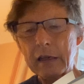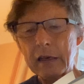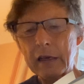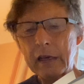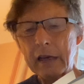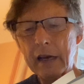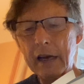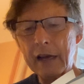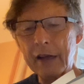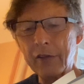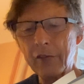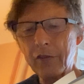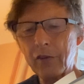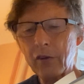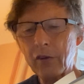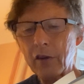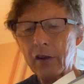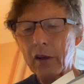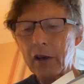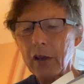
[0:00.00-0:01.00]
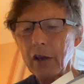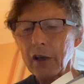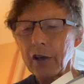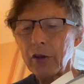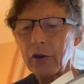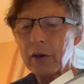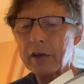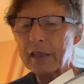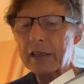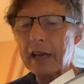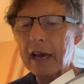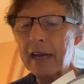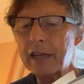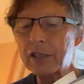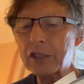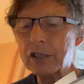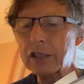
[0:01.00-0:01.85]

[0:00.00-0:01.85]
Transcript: Yes, you can enter